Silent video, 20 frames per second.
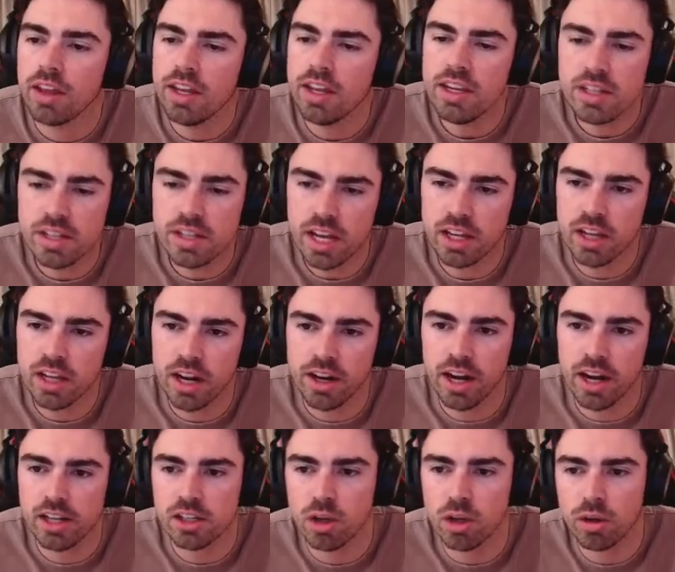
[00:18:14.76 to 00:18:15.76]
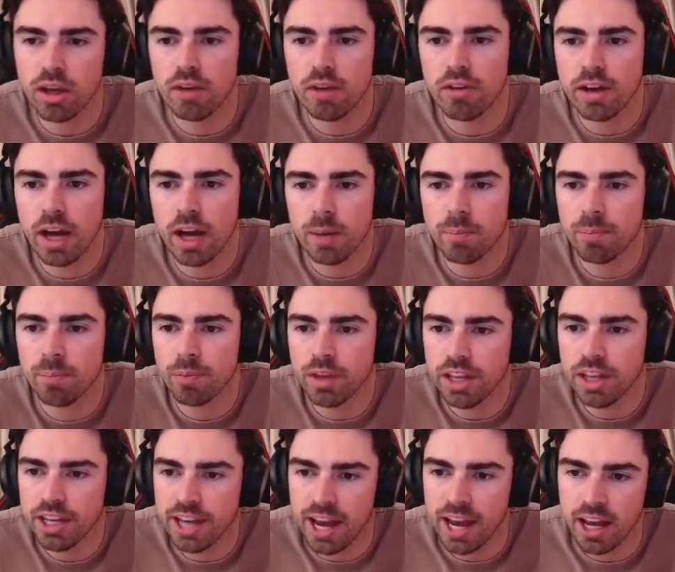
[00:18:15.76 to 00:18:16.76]
least ZED99's not giving up
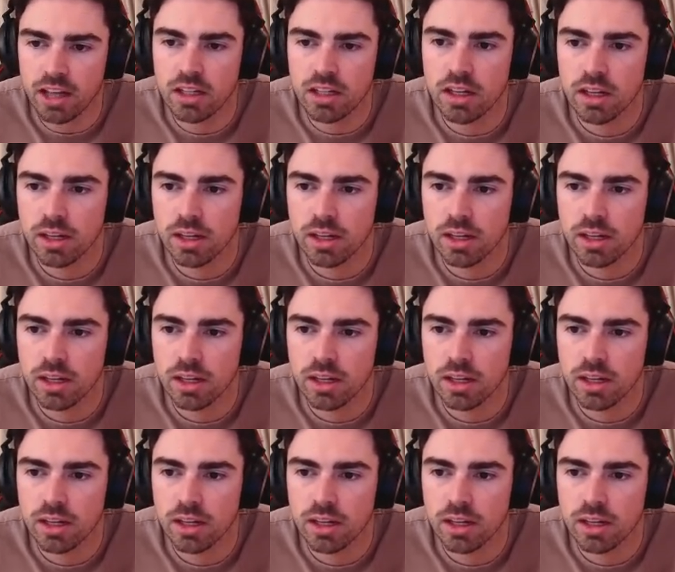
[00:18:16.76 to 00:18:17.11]
yet.